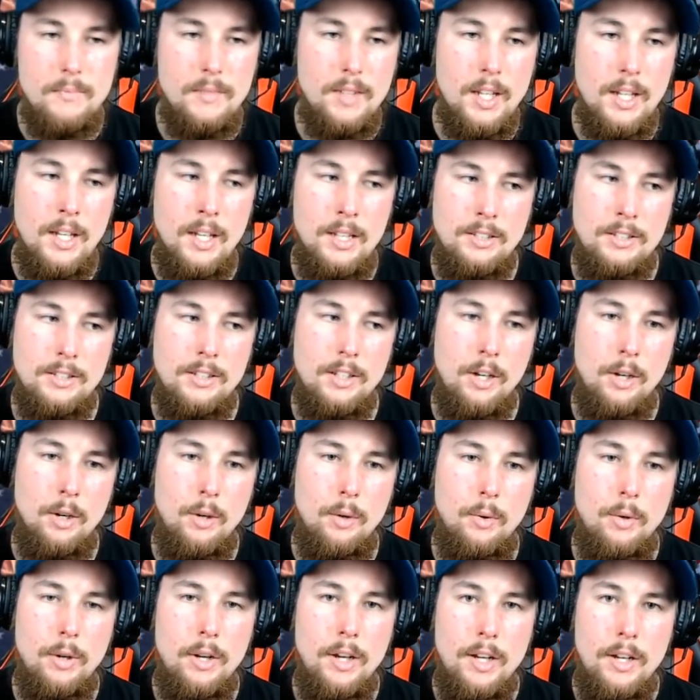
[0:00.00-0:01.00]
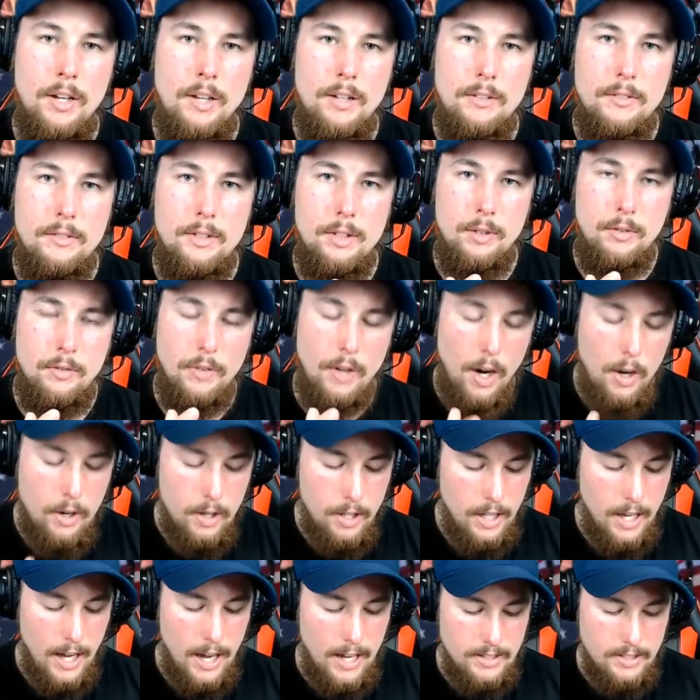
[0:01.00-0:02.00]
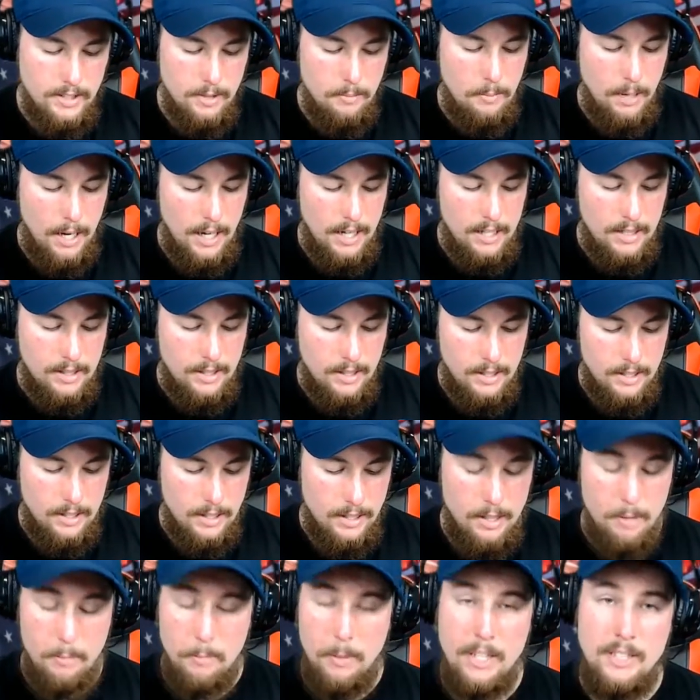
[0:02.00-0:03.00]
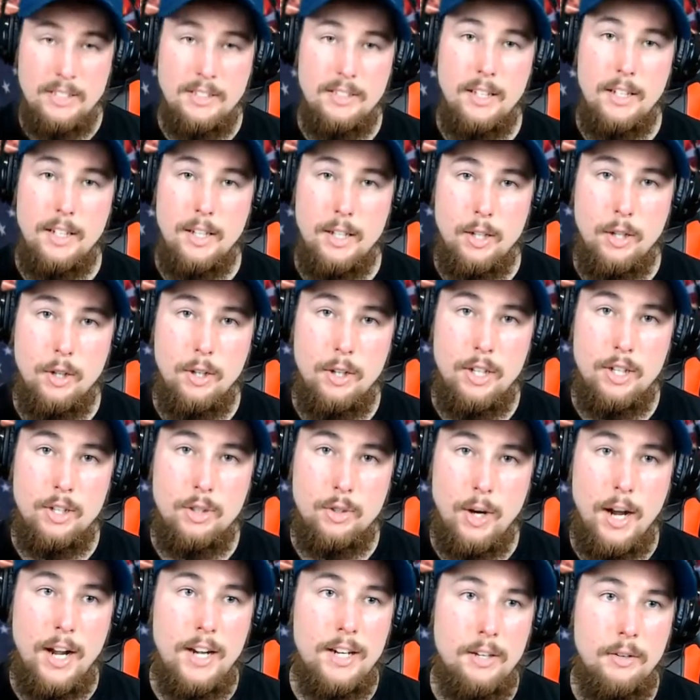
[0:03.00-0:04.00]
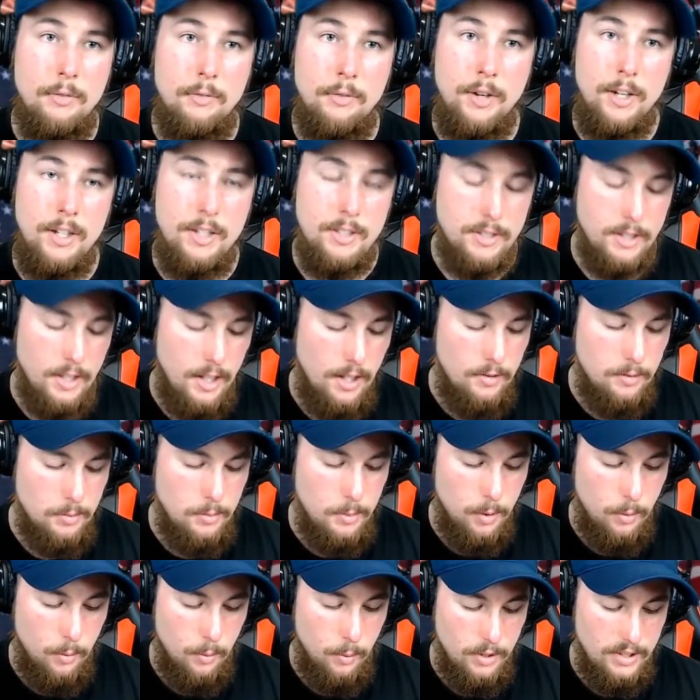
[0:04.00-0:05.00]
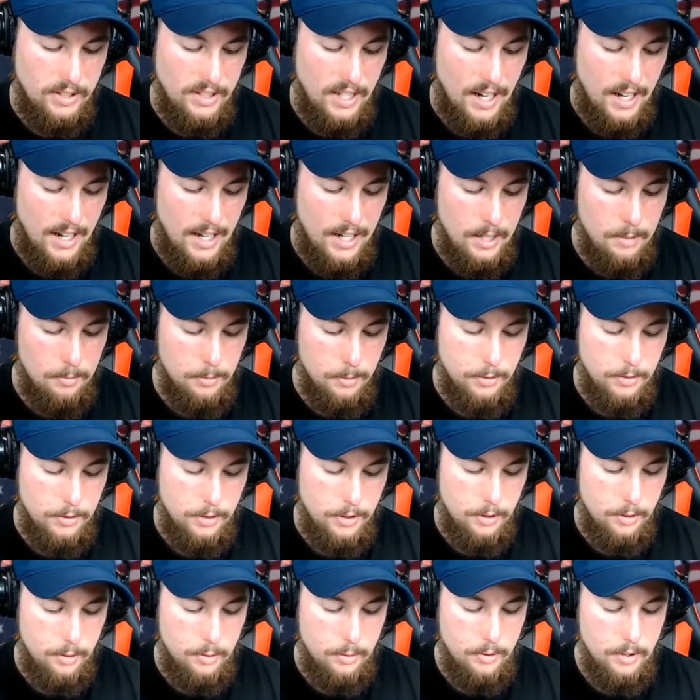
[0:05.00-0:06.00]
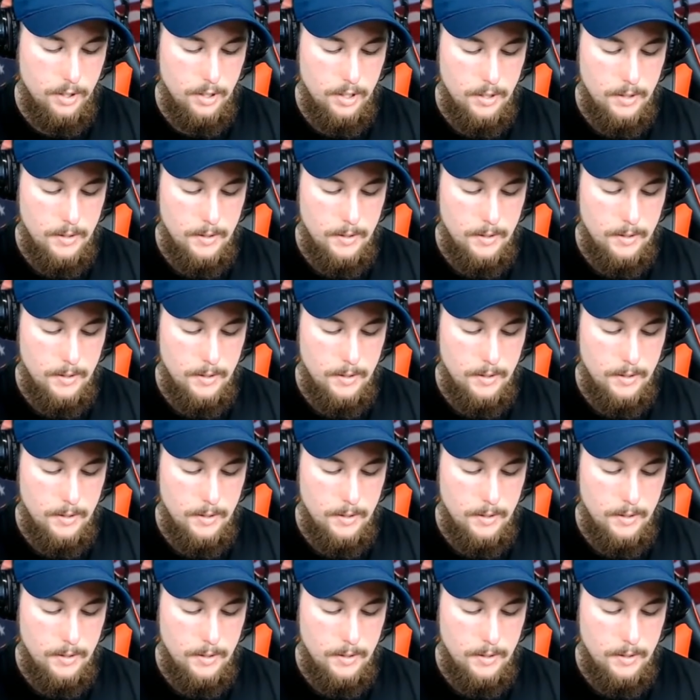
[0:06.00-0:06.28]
And so you've already got somebody that did the best that he could and tried to free his slaves but was not able to.